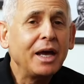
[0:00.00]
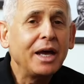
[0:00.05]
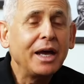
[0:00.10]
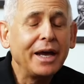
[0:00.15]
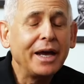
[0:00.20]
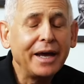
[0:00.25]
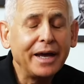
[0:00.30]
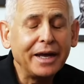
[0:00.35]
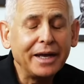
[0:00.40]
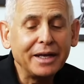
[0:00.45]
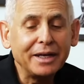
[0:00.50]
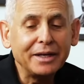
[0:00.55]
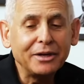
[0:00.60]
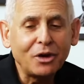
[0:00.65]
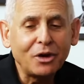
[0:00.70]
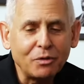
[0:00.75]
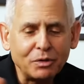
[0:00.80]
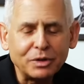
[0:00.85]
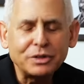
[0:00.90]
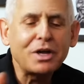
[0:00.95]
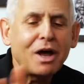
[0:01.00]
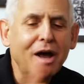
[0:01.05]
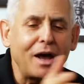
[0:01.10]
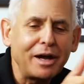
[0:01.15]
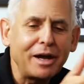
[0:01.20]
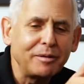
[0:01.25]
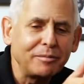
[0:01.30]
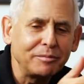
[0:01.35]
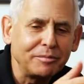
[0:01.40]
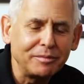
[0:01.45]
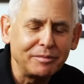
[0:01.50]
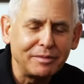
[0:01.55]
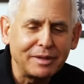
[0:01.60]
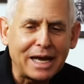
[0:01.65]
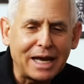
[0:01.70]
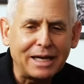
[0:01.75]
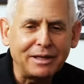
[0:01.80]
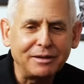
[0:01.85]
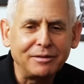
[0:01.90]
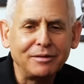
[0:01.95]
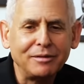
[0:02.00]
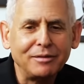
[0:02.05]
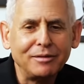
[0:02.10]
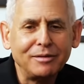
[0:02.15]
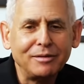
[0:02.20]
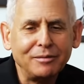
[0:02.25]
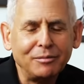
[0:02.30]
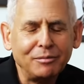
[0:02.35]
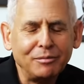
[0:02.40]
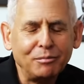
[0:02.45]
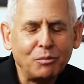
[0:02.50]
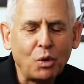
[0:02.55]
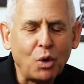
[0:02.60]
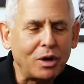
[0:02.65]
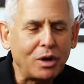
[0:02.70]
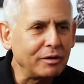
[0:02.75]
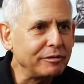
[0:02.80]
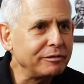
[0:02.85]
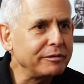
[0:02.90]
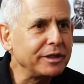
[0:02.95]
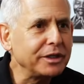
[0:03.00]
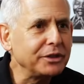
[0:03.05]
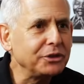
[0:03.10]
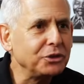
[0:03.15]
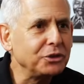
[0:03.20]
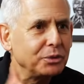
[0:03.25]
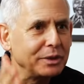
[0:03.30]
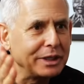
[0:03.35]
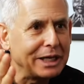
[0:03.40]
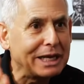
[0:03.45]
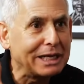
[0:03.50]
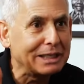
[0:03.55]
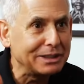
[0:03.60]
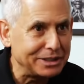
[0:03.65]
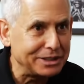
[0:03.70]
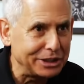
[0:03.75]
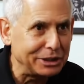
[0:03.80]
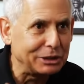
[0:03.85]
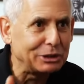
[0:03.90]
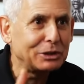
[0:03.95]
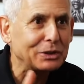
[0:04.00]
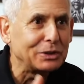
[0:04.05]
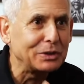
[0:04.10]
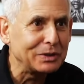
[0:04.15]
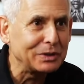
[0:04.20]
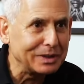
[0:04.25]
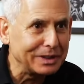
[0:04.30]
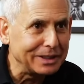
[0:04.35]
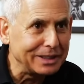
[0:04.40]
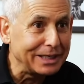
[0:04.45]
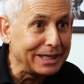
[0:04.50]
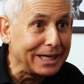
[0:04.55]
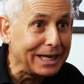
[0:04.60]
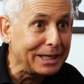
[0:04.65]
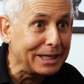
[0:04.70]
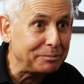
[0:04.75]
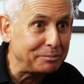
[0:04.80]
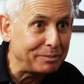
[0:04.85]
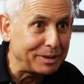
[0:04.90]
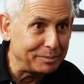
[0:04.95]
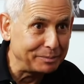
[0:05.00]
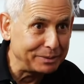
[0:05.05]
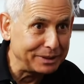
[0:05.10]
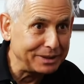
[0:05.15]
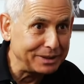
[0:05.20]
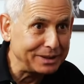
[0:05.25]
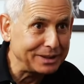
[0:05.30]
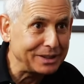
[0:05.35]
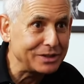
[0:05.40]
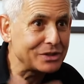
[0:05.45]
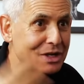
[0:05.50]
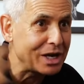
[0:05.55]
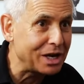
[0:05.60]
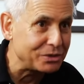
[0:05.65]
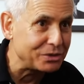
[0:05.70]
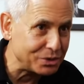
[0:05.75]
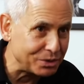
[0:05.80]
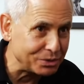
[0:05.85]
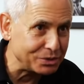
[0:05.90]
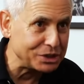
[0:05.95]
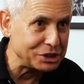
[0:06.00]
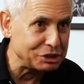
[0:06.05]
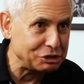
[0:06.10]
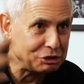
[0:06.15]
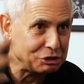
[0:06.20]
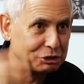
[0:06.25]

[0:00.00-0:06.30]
And over time, that morphed into an anteater and an ant puppet, because I also see